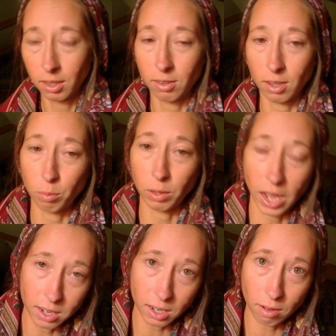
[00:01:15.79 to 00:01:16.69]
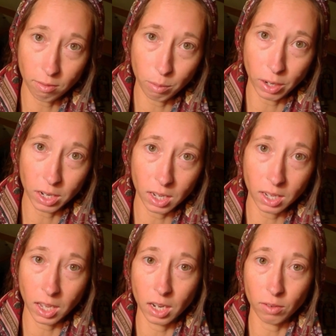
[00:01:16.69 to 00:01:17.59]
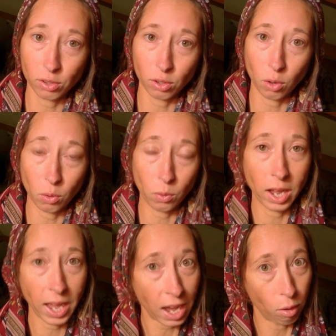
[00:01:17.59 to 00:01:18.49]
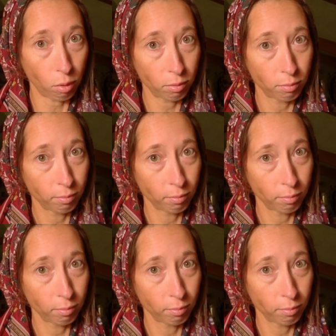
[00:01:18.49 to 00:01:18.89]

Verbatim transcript: Does it apply to everybody? And if so, how?